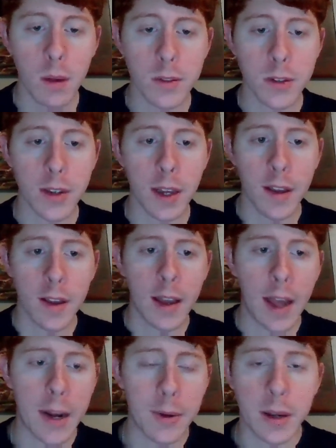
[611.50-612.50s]
So yeah,
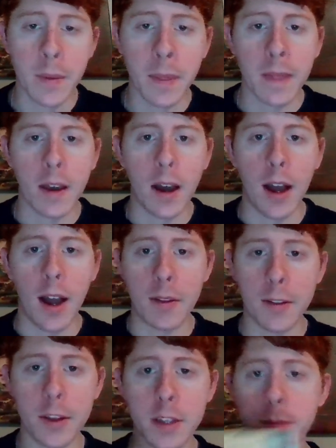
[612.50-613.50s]
anyway, this